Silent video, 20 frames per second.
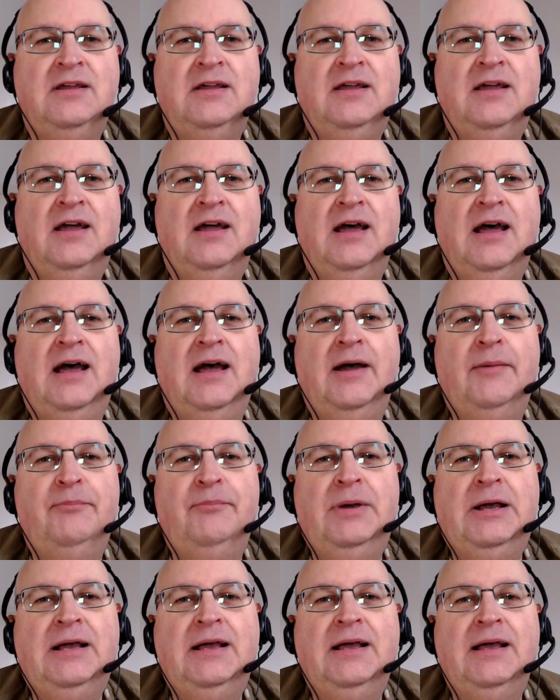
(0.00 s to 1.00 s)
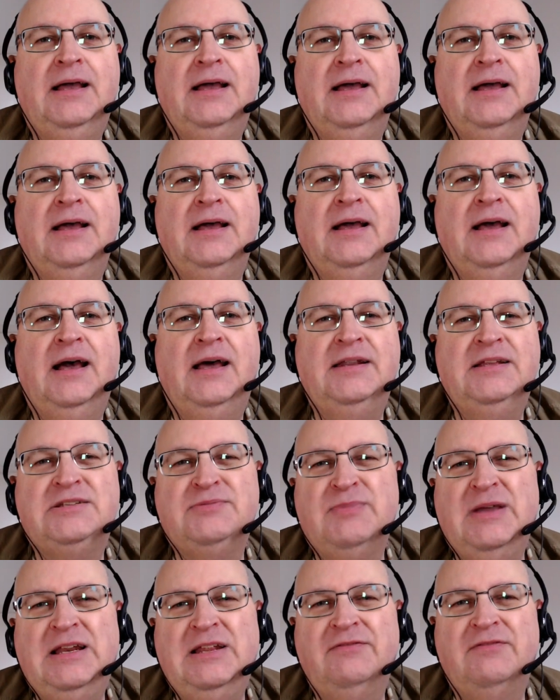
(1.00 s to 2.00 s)
Um, and it's
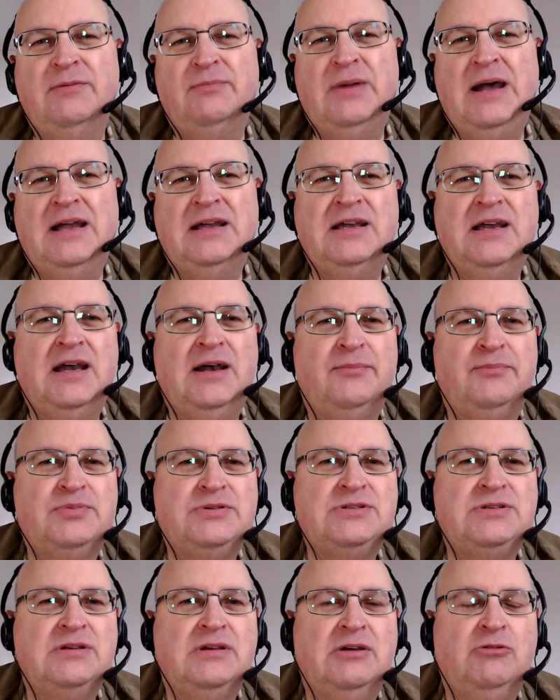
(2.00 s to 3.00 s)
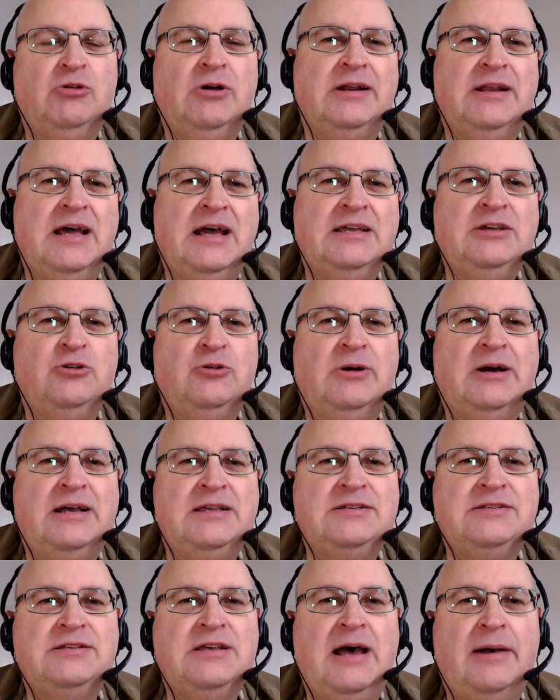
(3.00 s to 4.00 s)
mainly for Mac apps or an
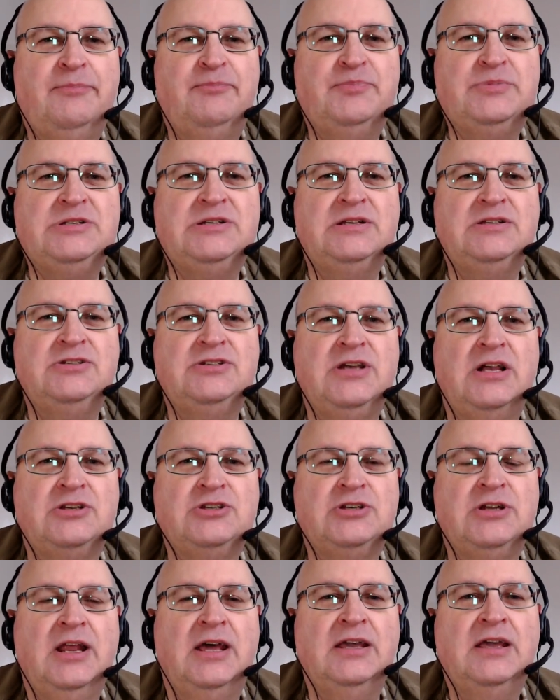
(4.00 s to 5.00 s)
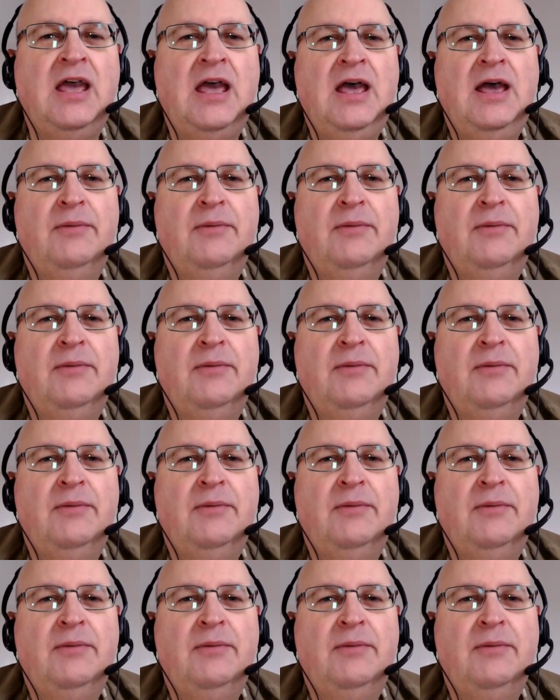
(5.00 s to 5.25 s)
iOS apps and such like.